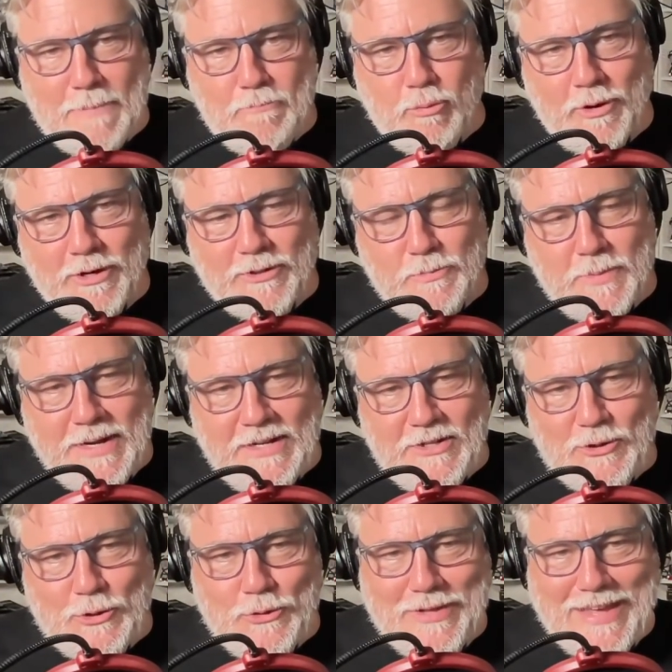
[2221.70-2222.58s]
brings me
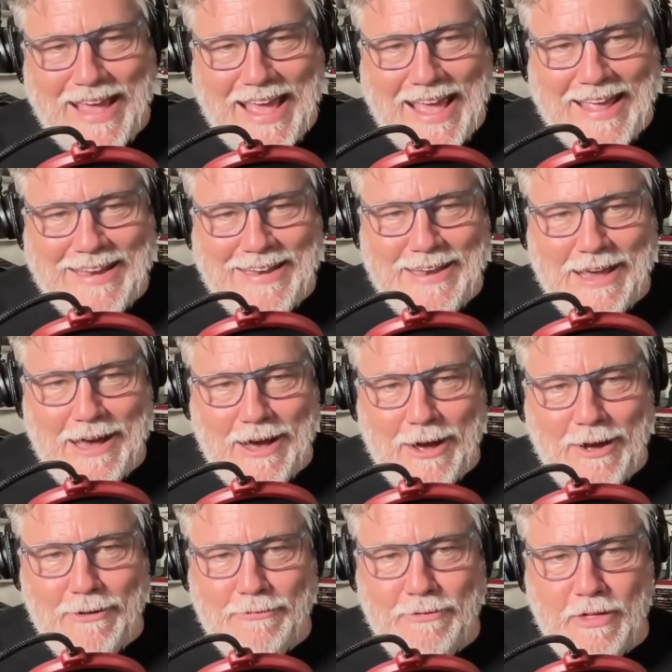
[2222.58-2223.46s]
to the end
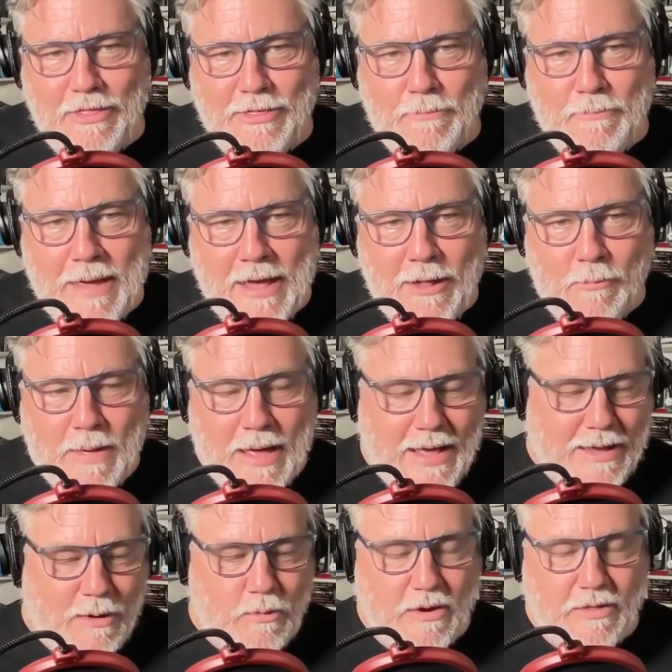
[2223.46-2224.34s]
of the
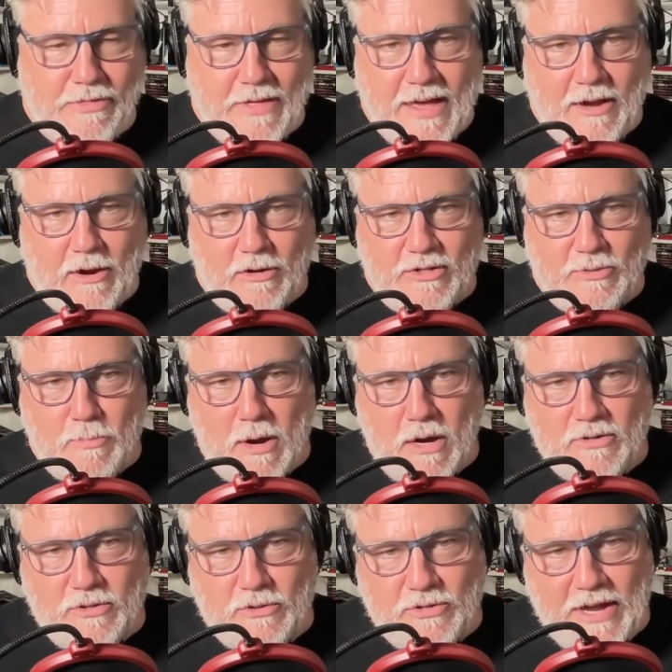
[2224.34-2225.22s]
mailbag. I want to thank our
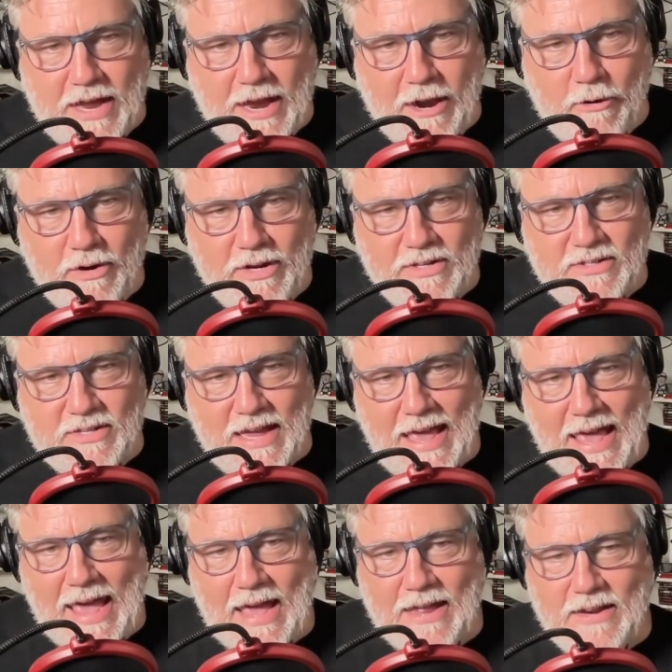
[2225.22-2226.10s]
sponsors, Harry's
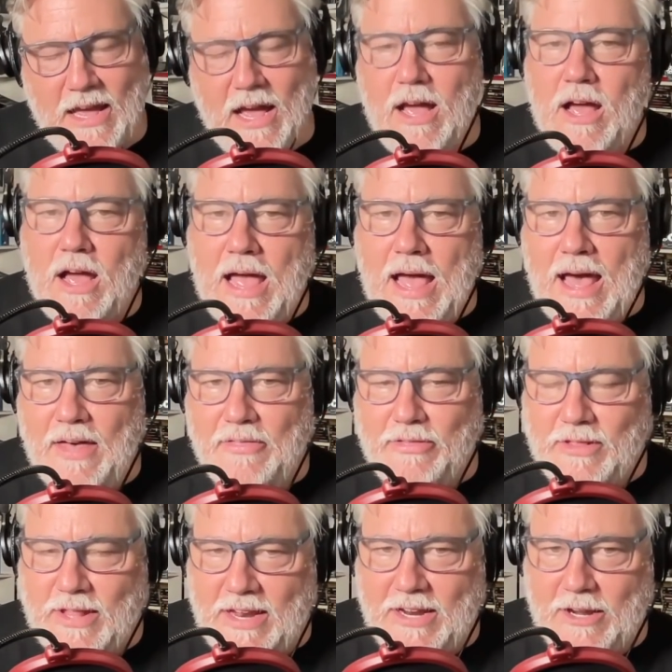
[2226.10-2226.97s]
and
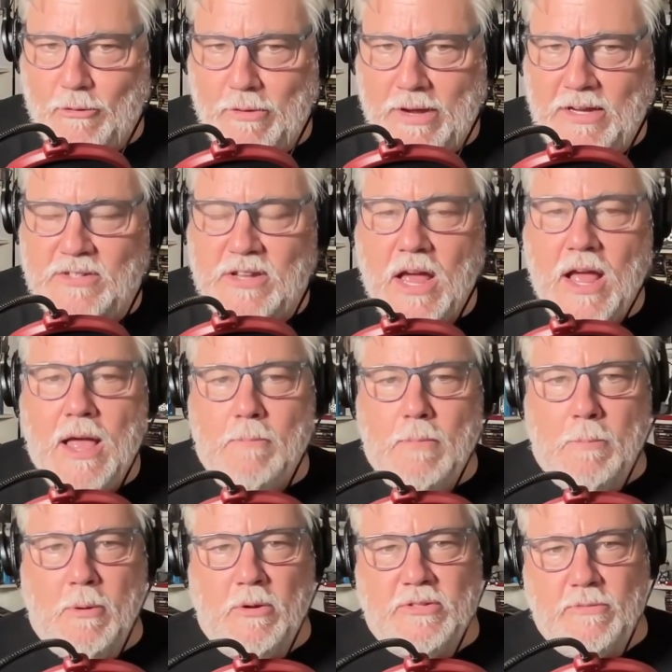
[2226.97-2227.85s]
Athletic Greens.
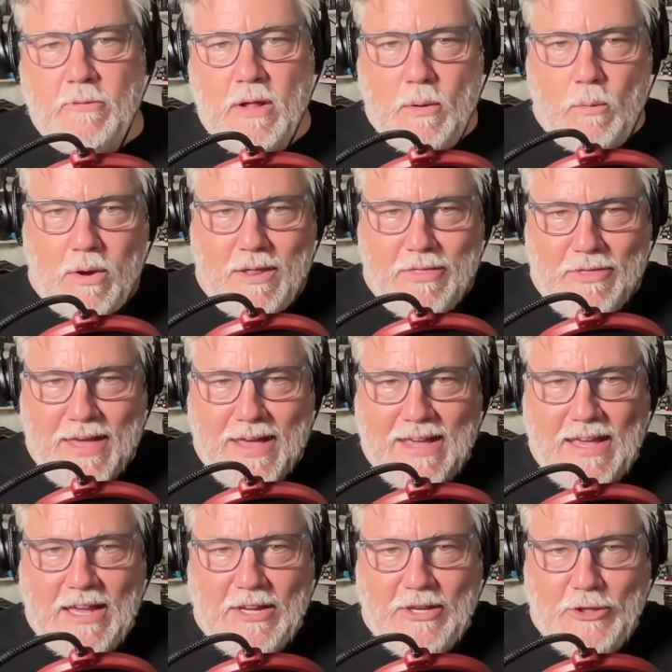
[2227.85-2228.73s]
But most of all, I want to
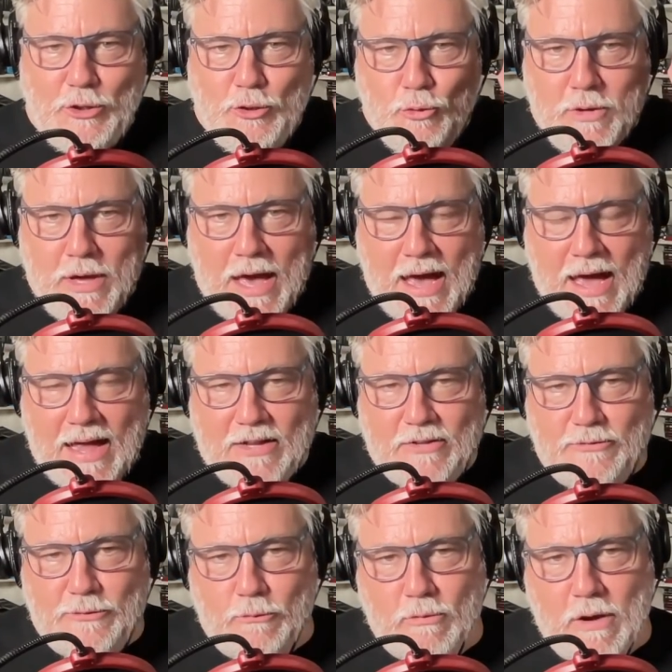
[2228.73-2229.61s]
thank you
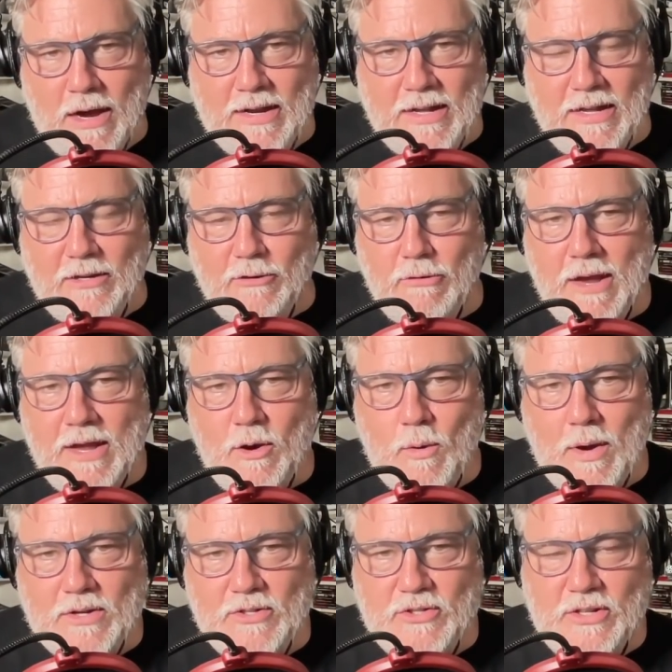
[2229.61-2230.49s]
guys for writing in great
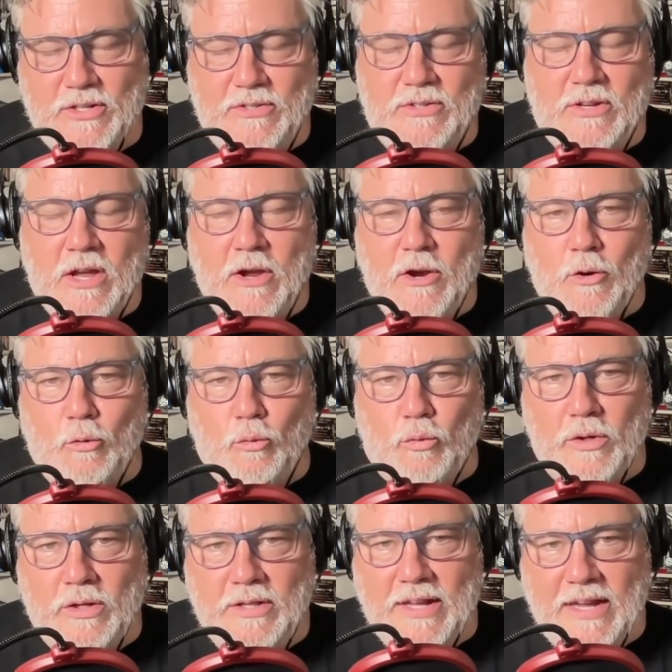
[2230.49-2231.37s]
questions,
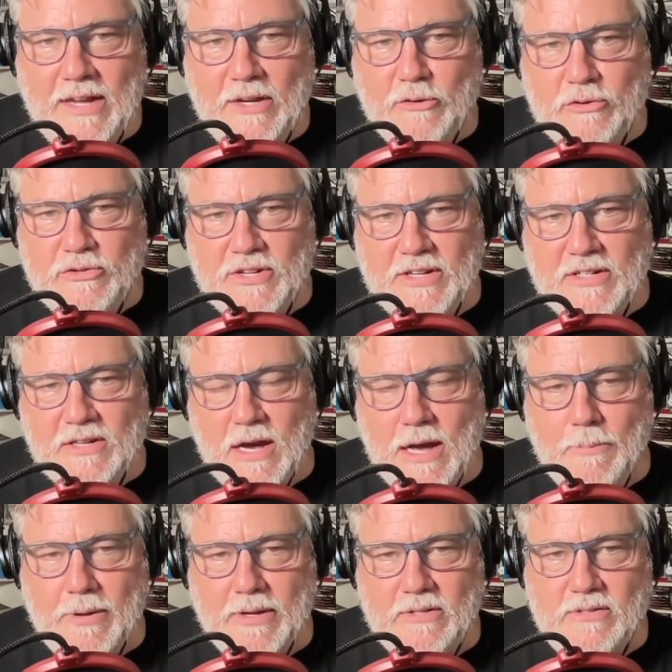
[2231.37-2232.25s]
really interesting
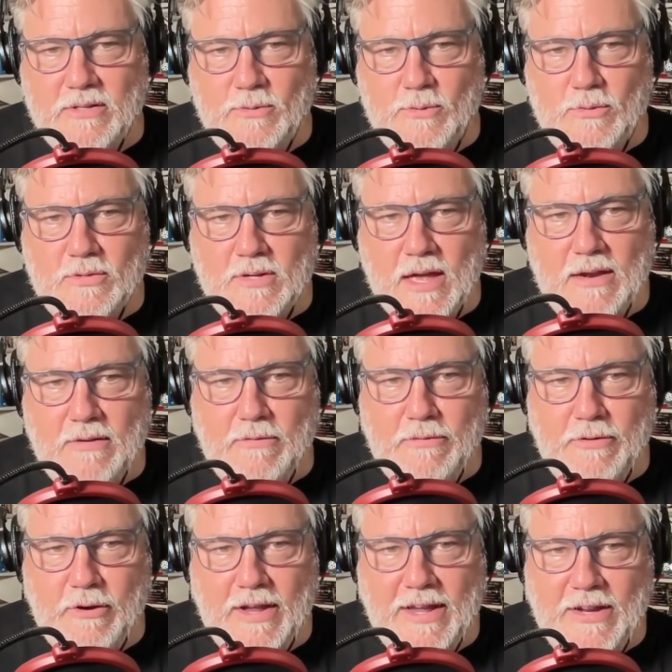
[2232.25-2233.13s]
topics. This was kind of a
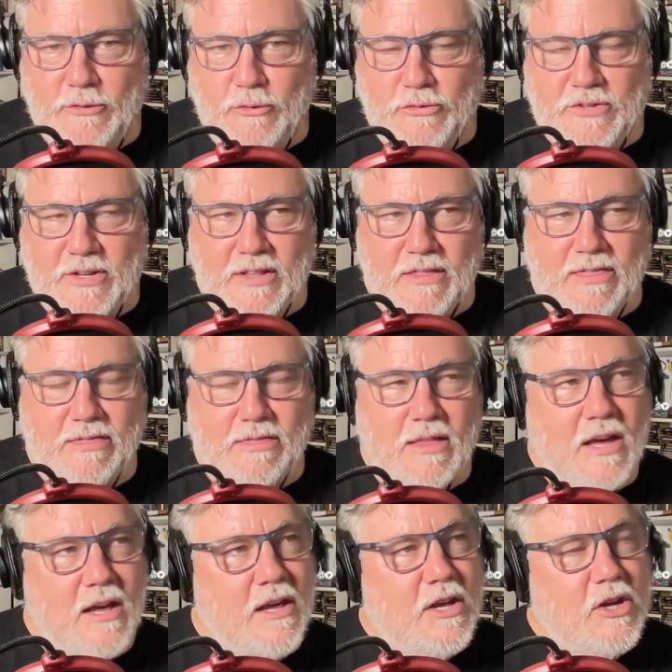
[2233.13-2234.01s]
very interesting
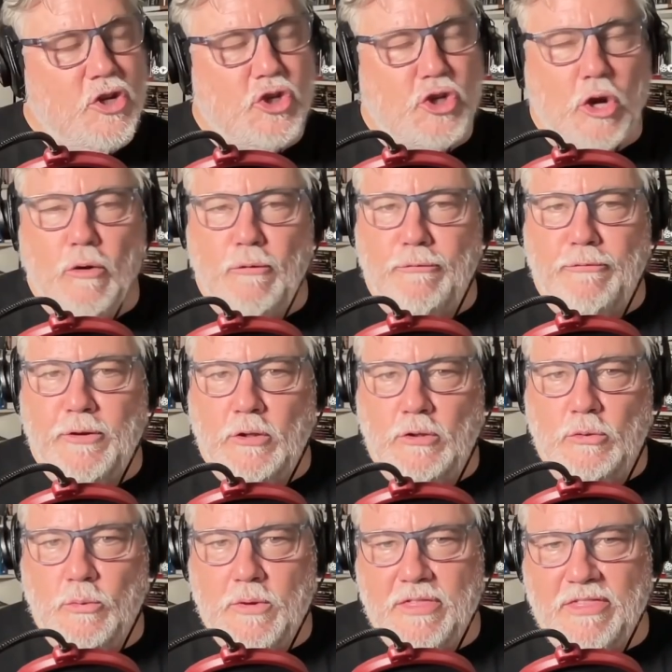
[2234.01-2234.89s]
show
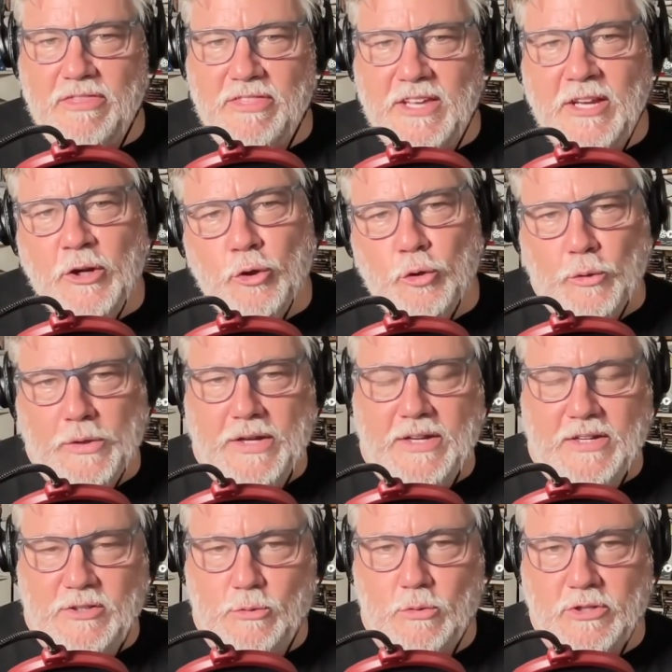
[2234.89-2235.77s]
filled with
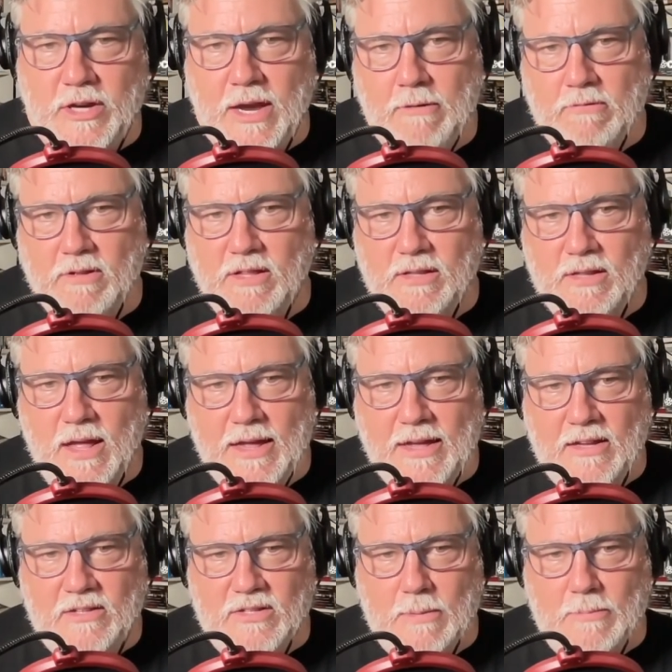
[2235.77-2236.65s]
theories, which I really like
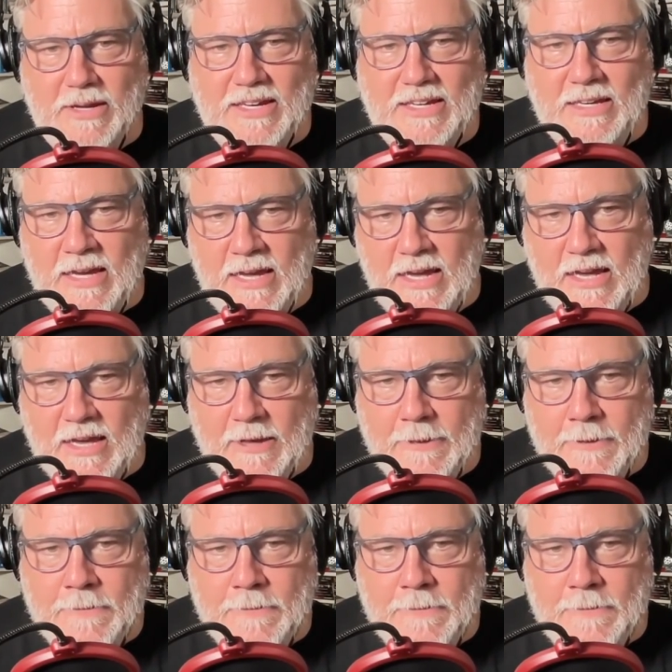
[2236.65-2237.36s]
because I'm a geek.